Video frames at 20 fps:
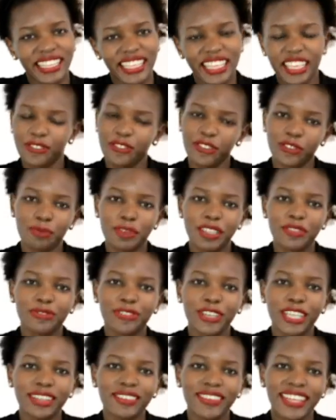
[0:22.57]
if you've been
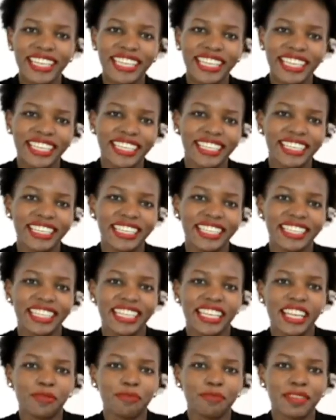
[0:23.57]
following keenly,
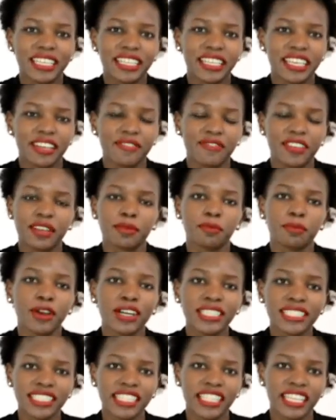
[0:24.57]
then I've been giving
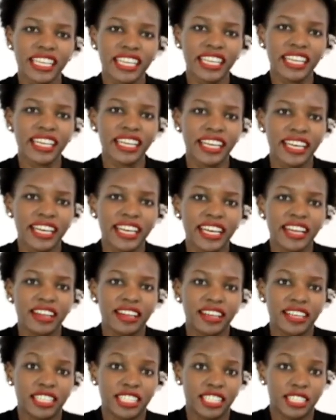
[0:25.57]
mostly
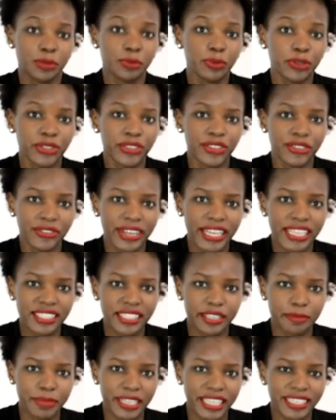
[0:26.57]
smoothie
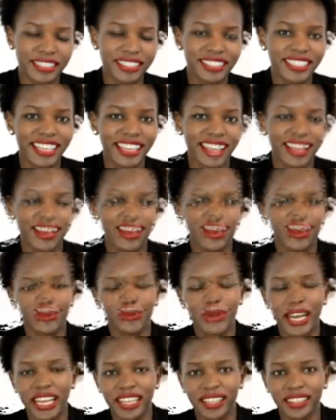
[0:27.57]
recipes.
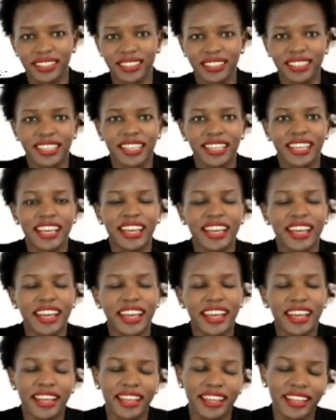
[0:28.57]

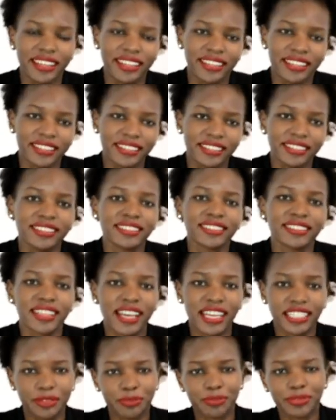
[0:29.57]
And
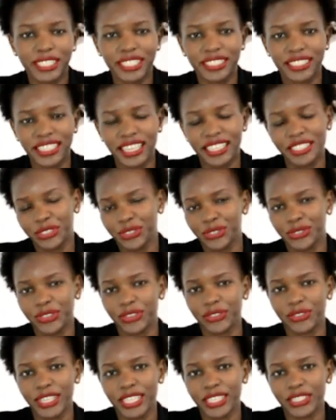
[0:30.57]
that brings us to
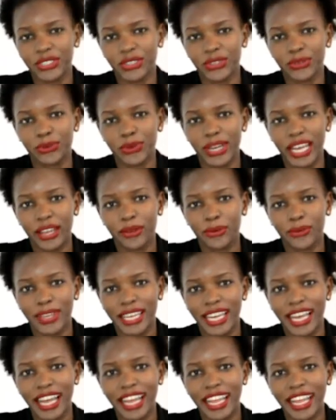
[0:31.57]
the reason why
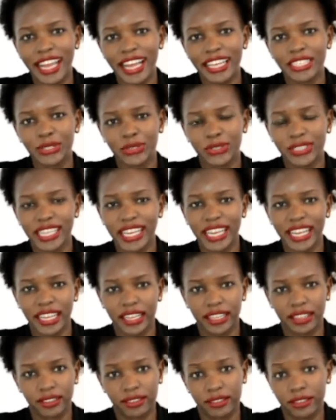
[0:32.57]
we are here
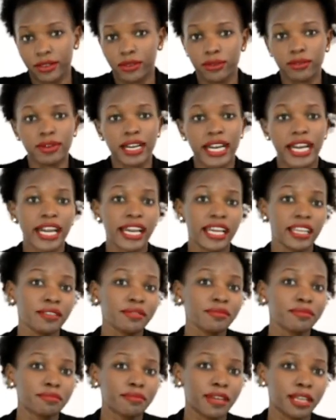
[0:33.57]
today. 1,
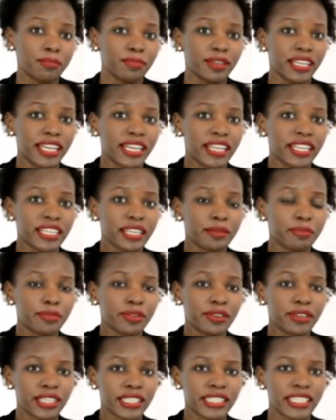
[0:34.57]
my blender
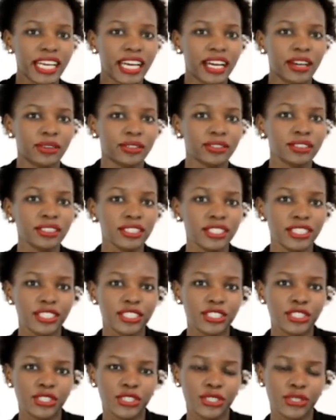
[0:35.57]
broke down.
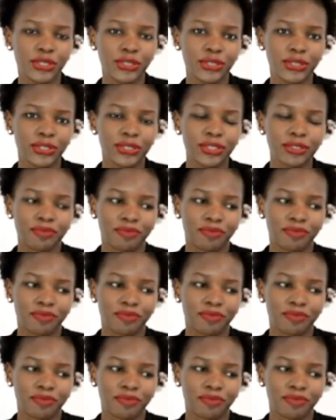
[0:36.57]
2,